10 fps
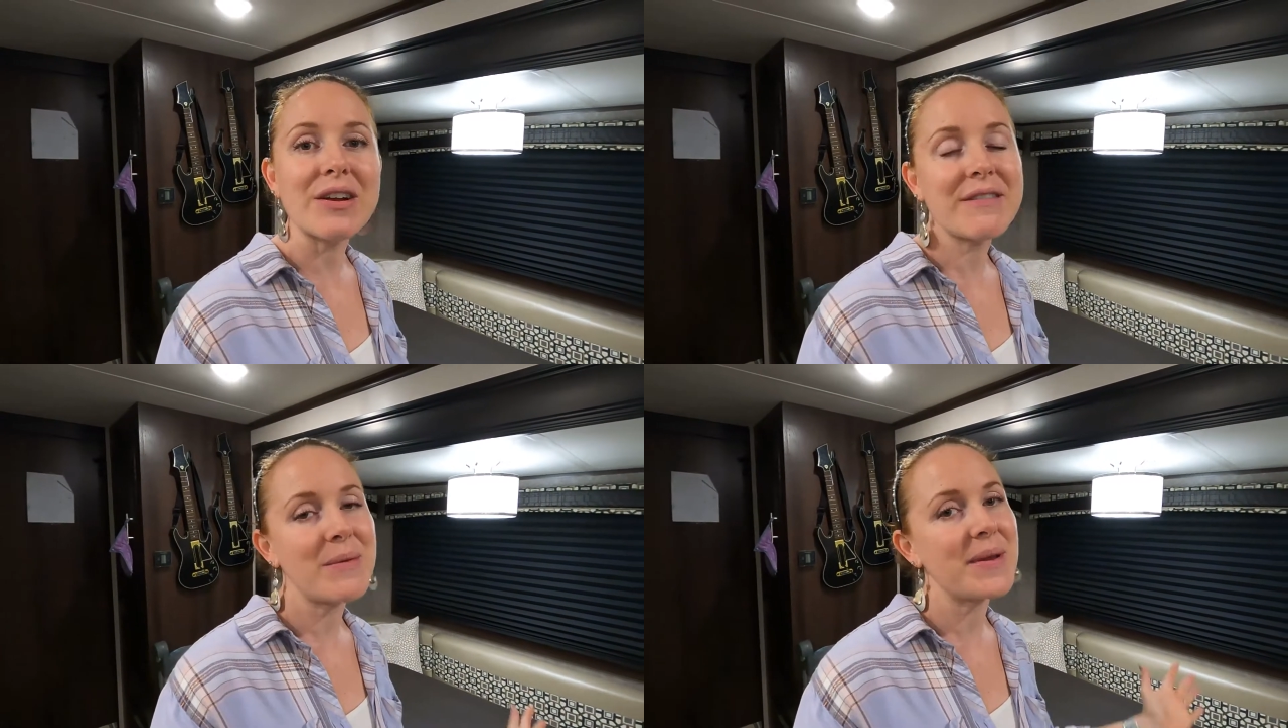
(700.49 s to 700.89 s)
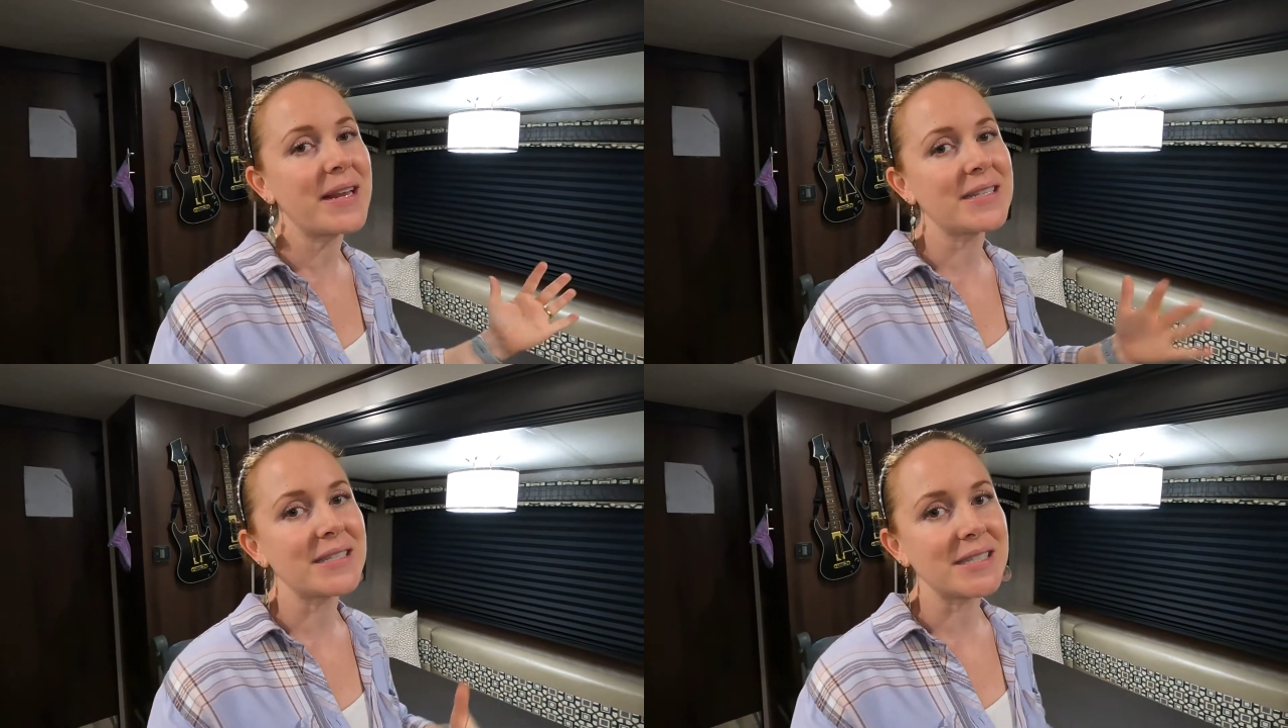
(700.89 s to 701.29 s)
and they would
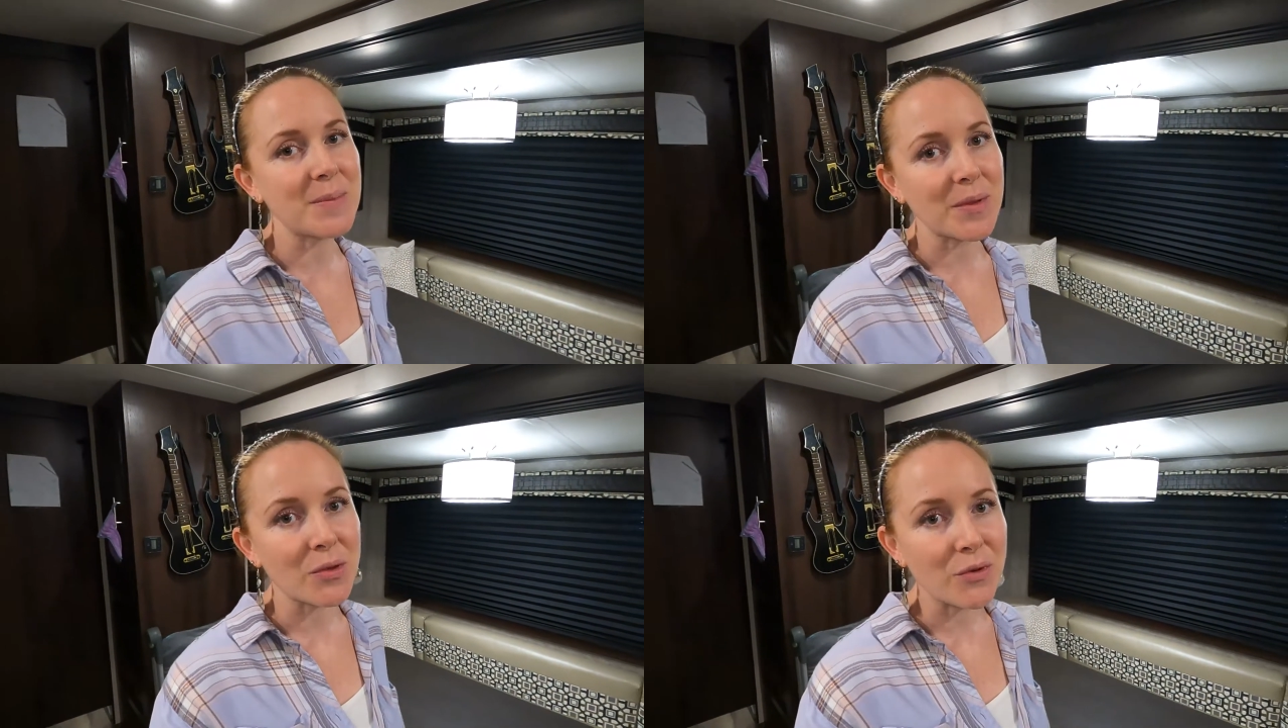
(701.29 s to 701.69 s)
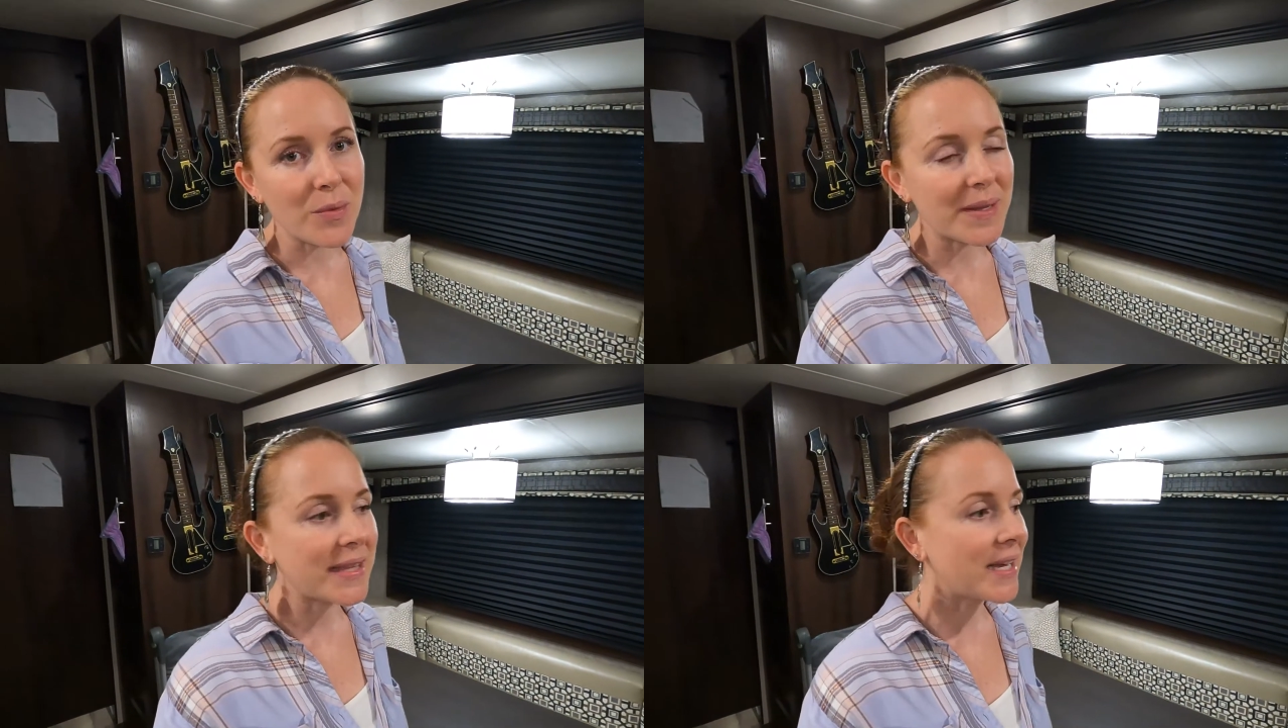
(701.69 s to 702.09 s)
get to sleep in the
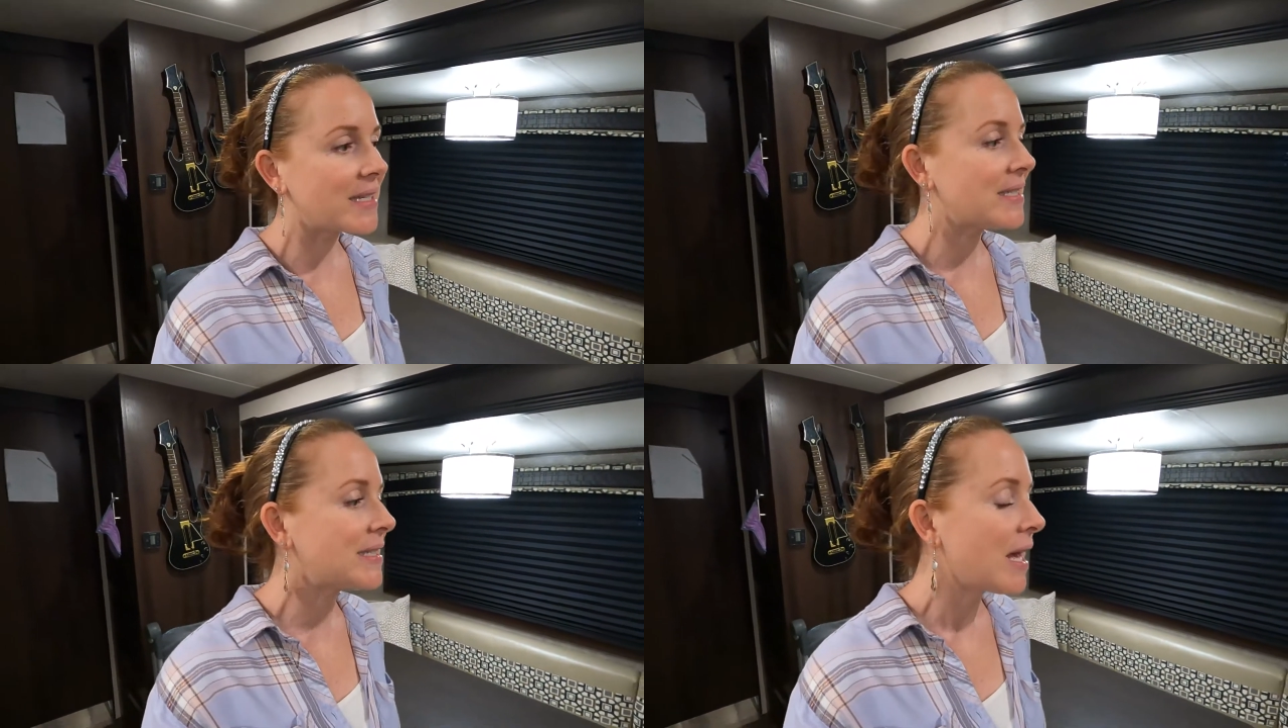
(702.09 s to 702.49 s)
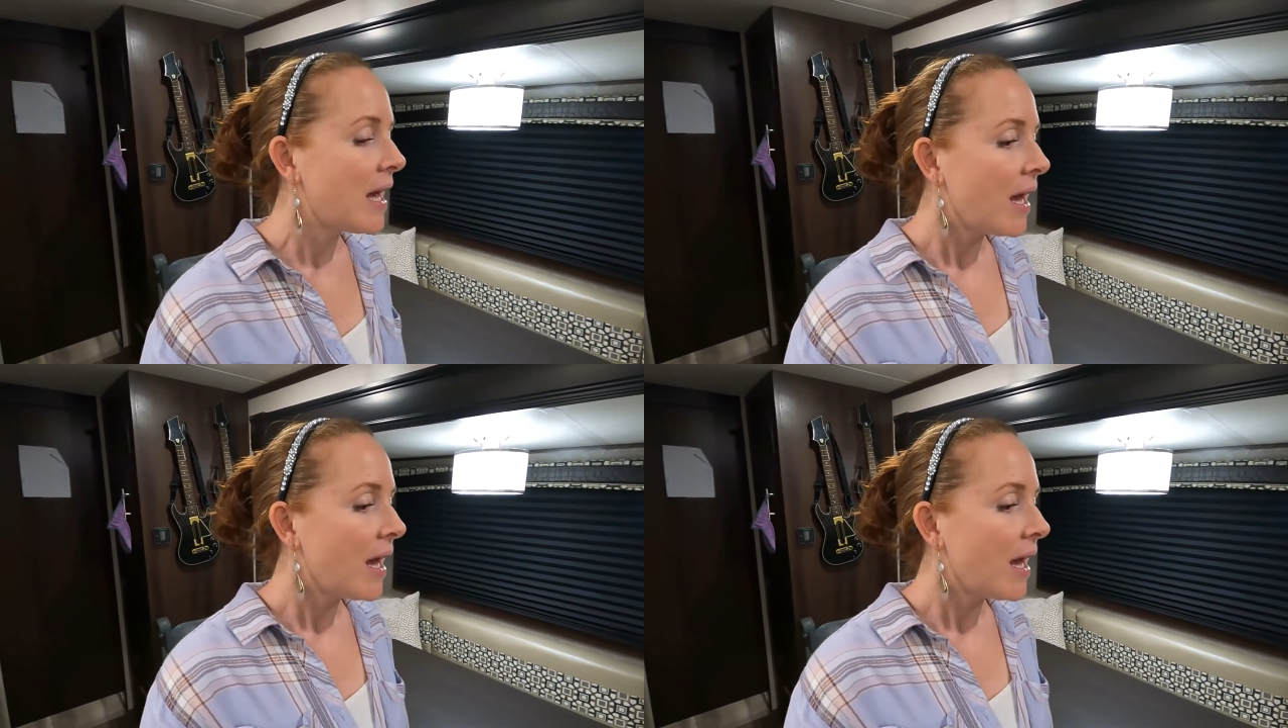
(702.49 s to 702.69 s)
room with us.